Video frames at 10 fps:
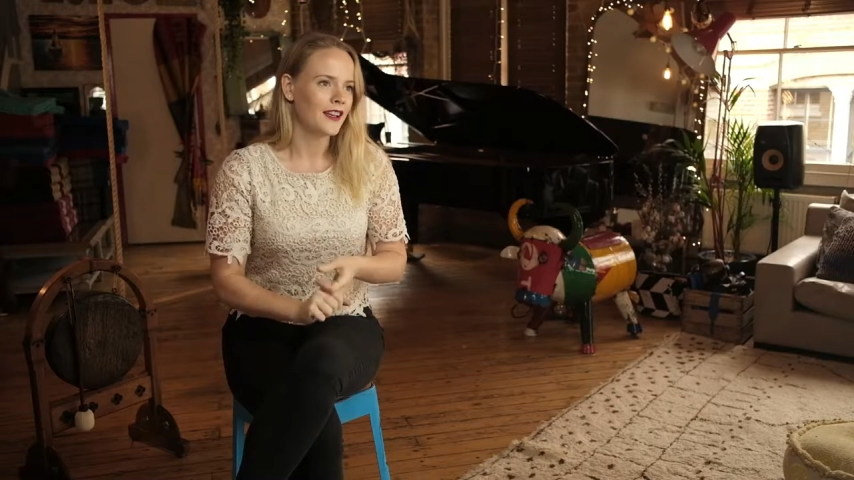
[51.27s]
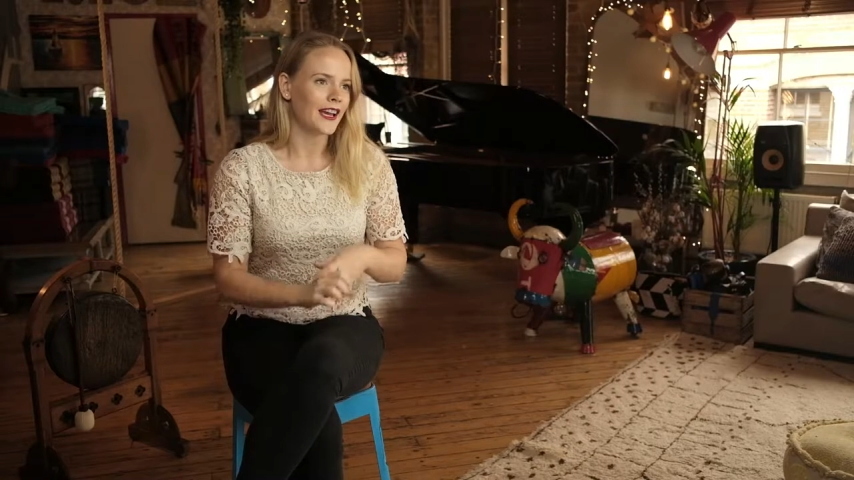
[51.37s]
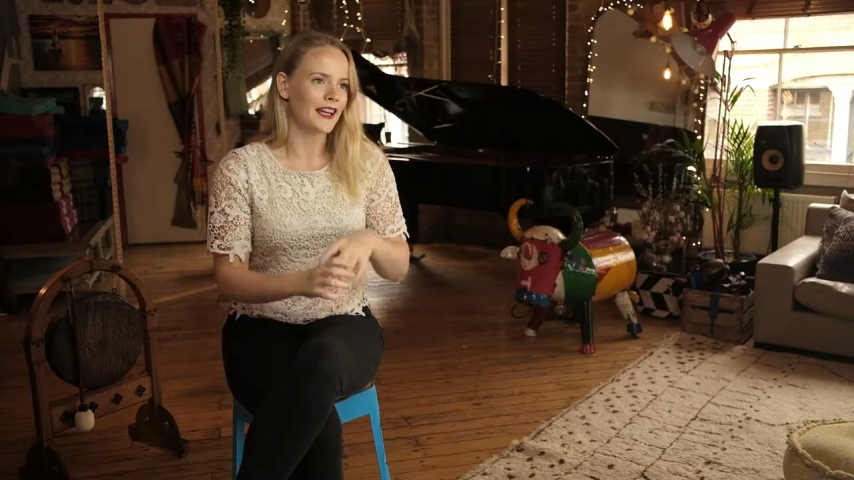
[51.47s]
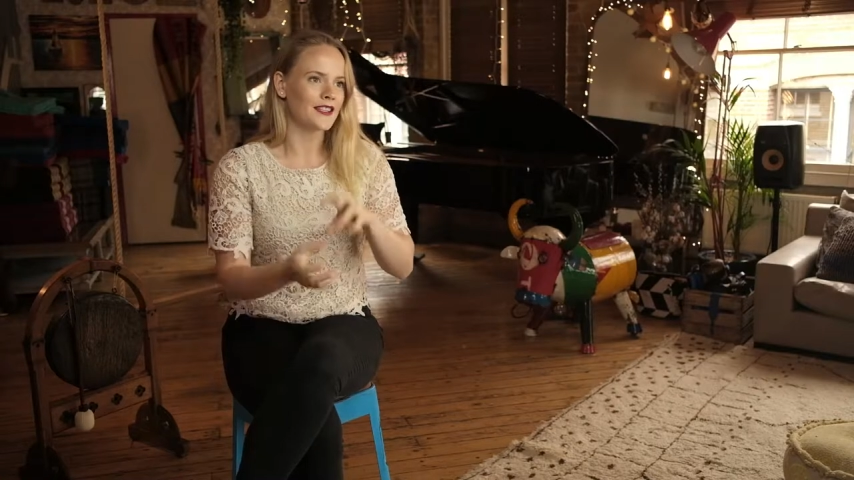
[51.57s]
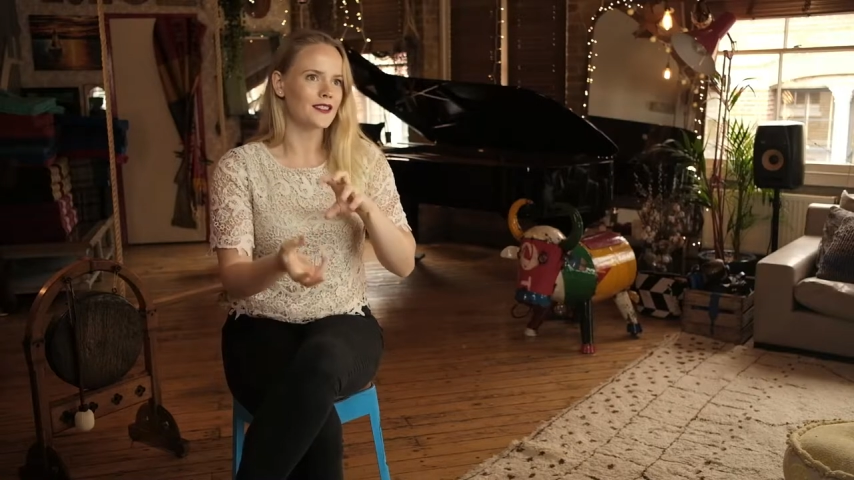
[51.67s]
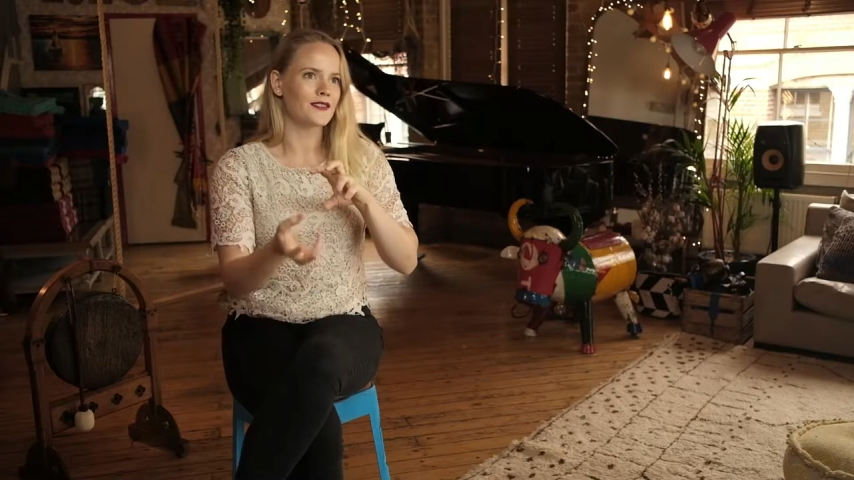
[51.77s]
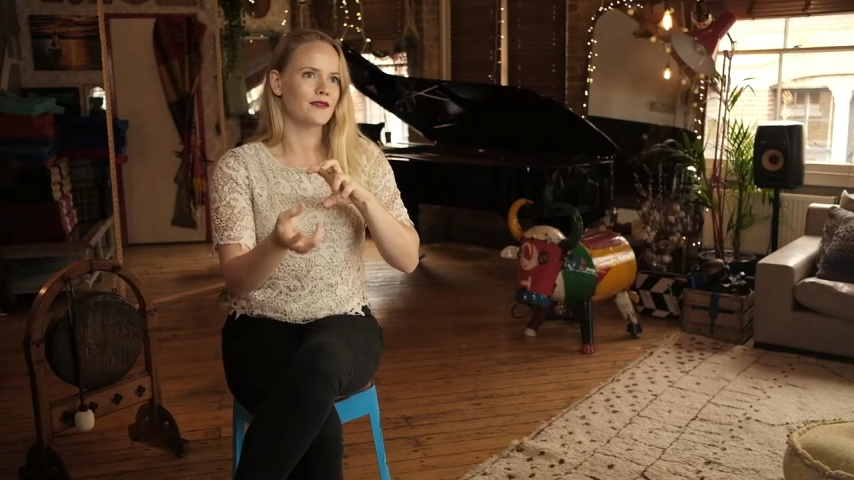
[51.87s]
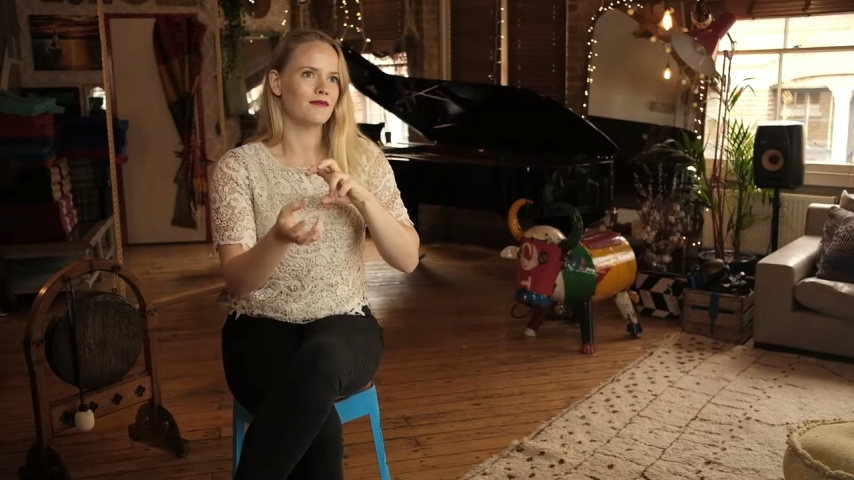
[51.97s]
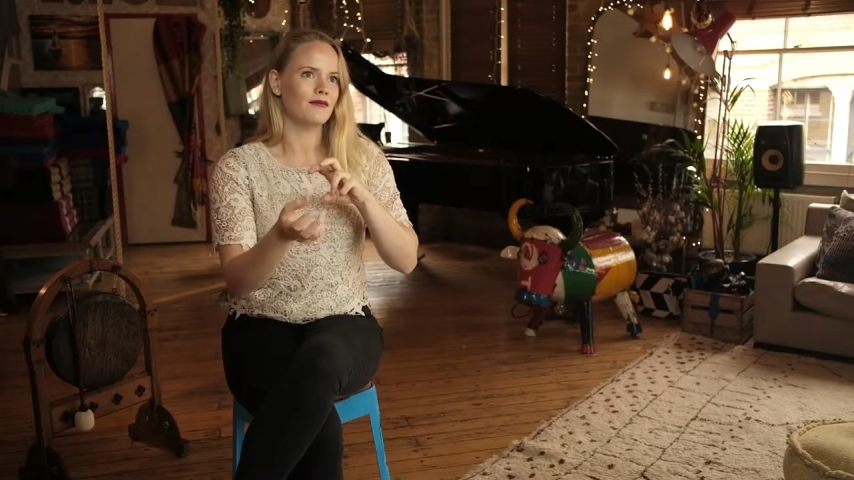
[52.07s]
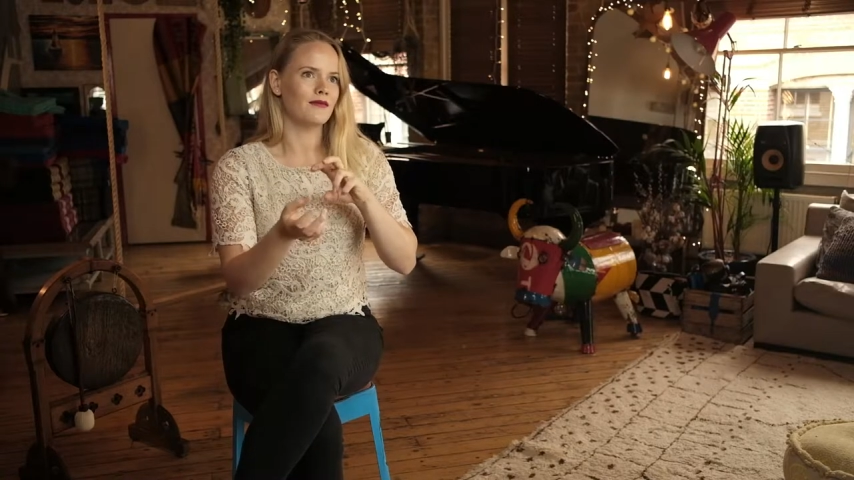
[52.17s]
And
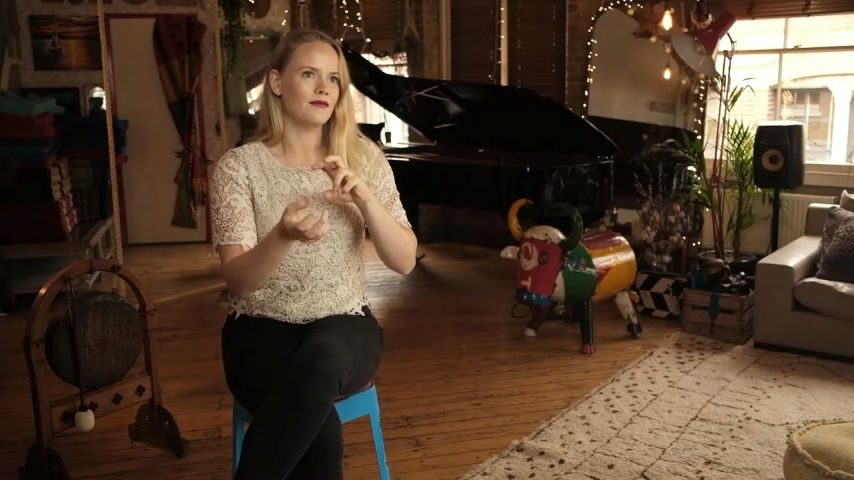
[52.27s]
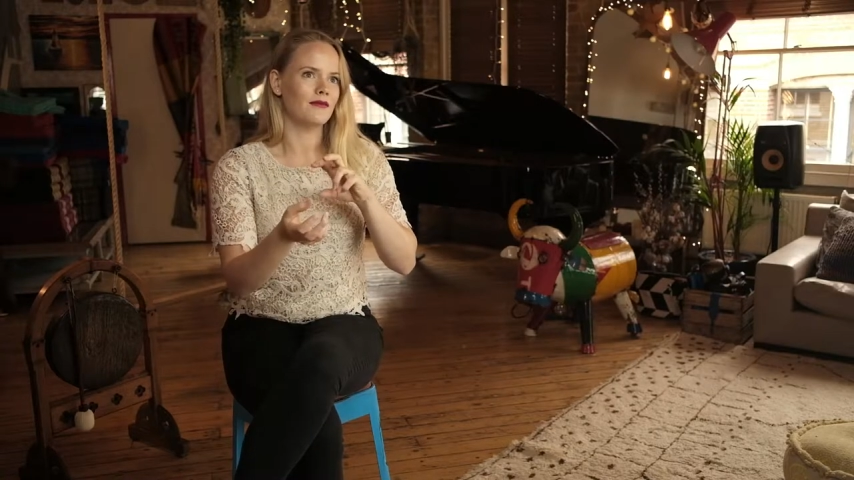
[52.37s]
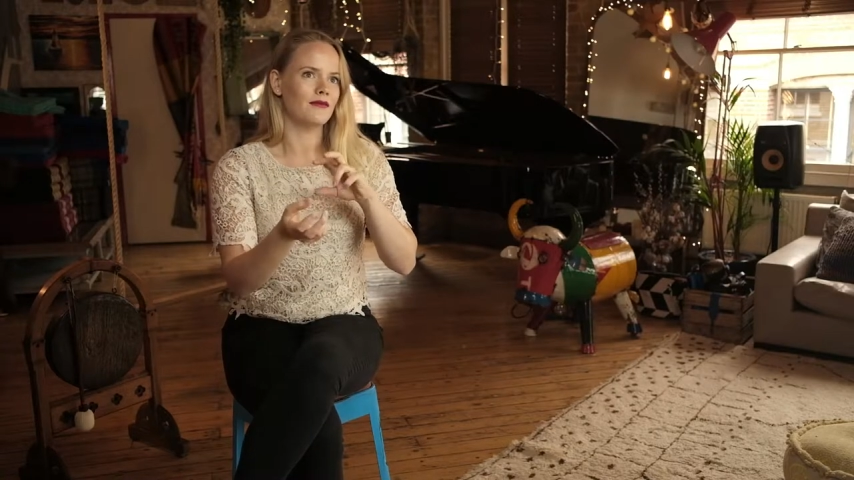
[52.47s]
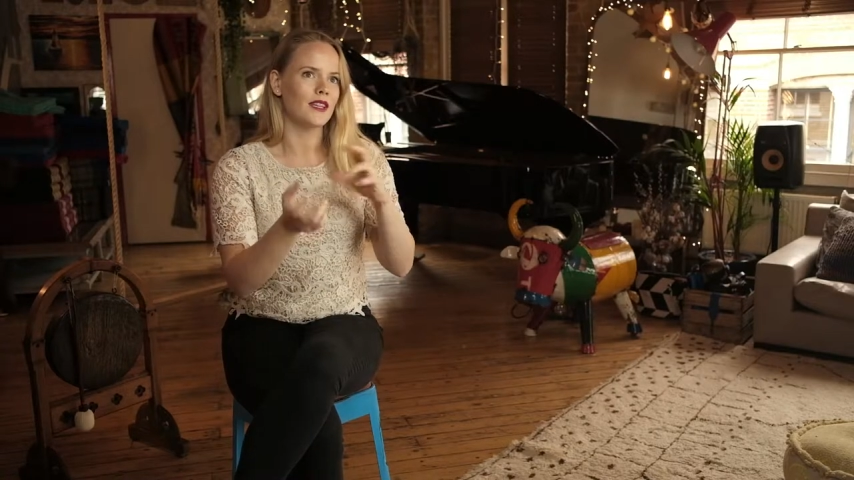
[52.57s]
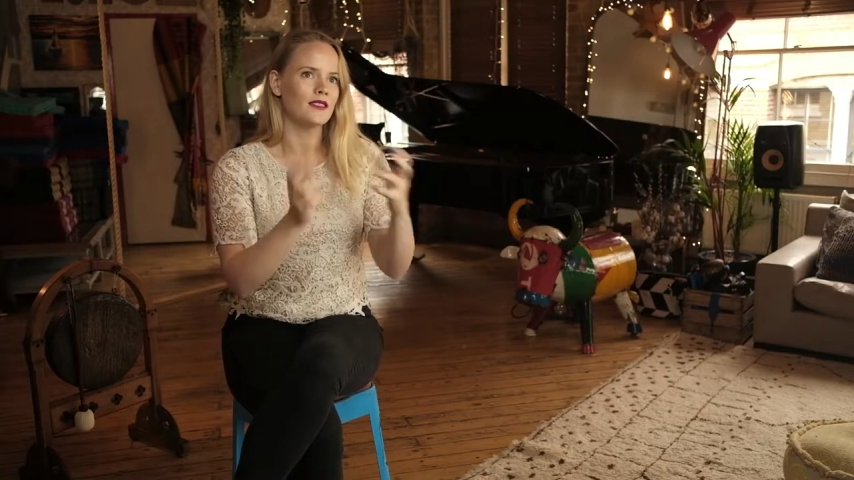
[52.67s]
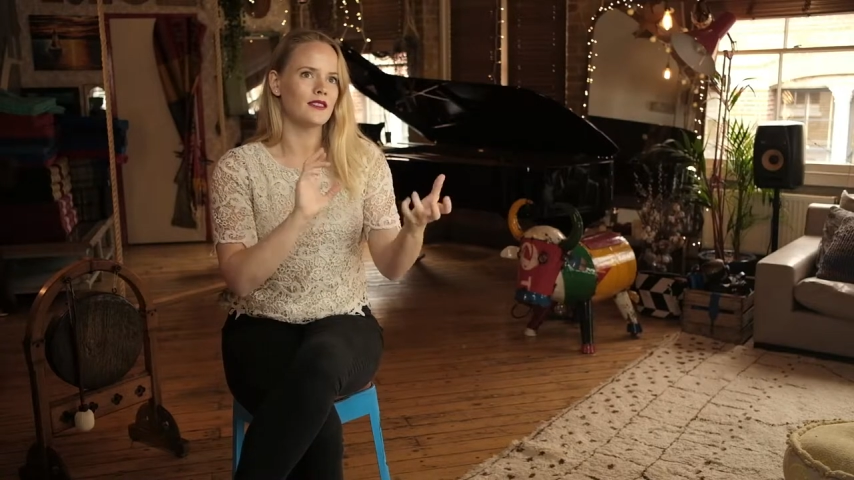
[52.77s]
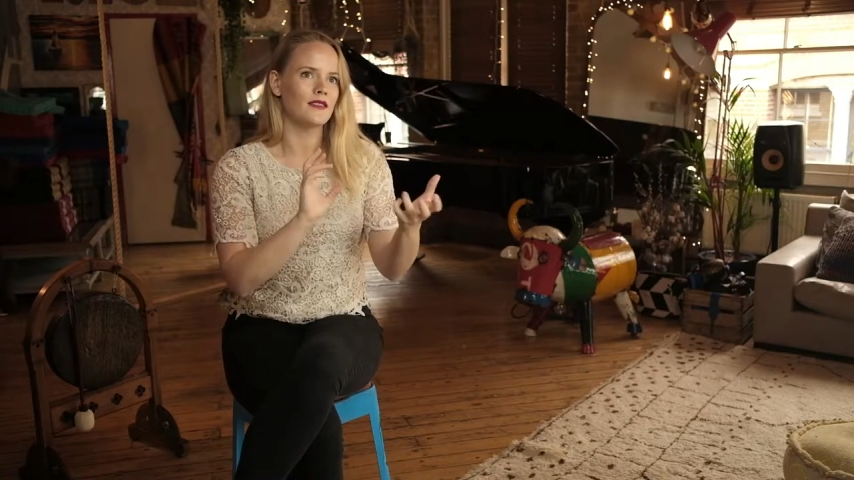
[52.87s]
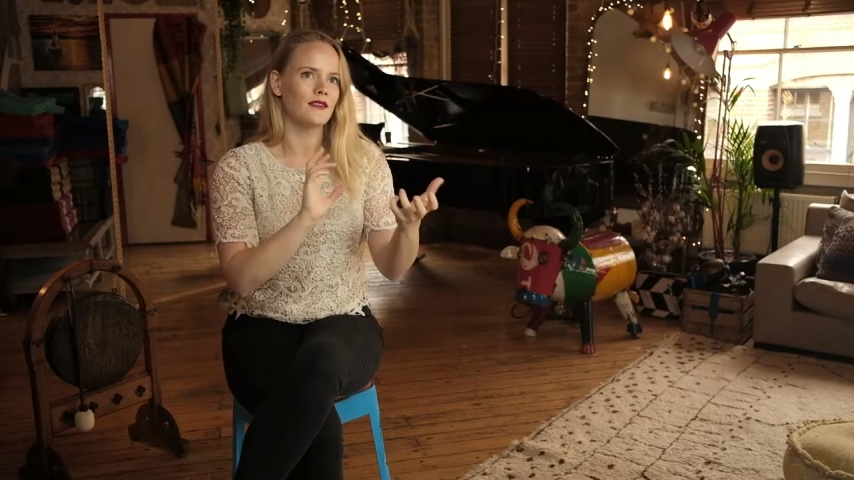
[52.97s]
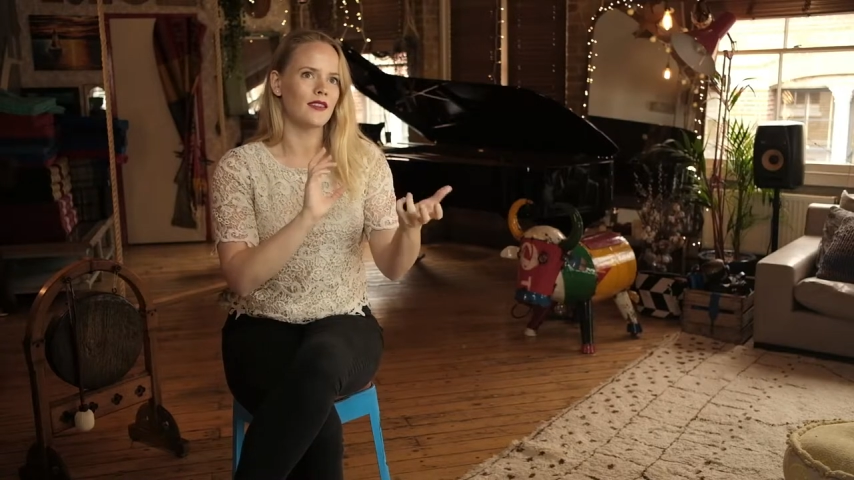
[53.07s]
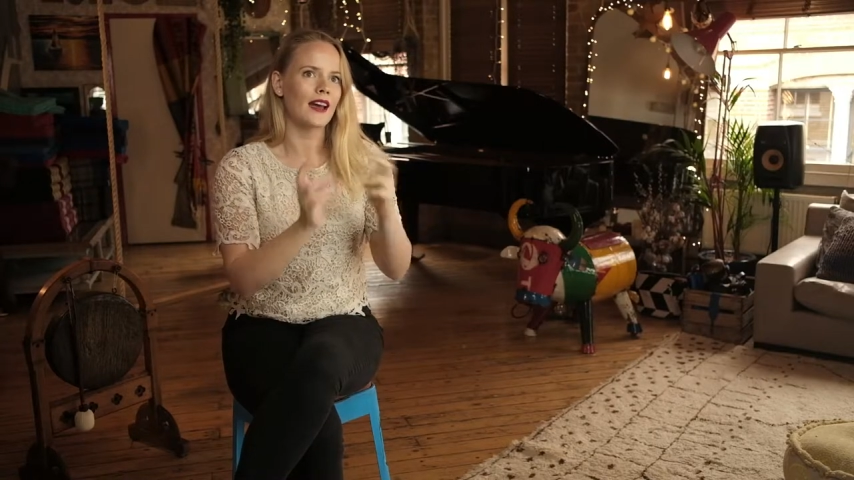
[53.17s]
it's
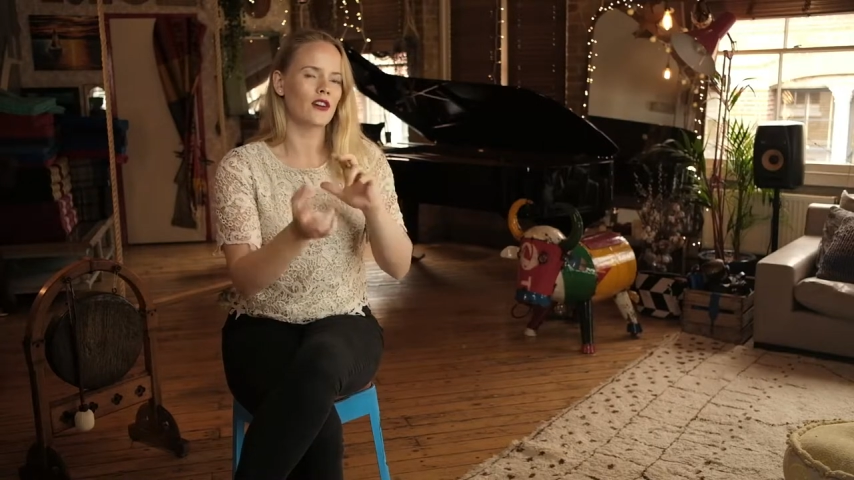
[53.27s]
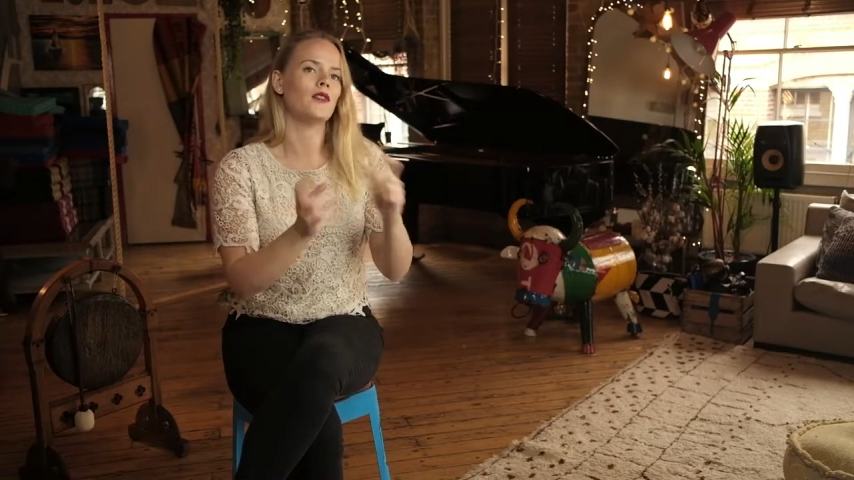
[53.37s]
that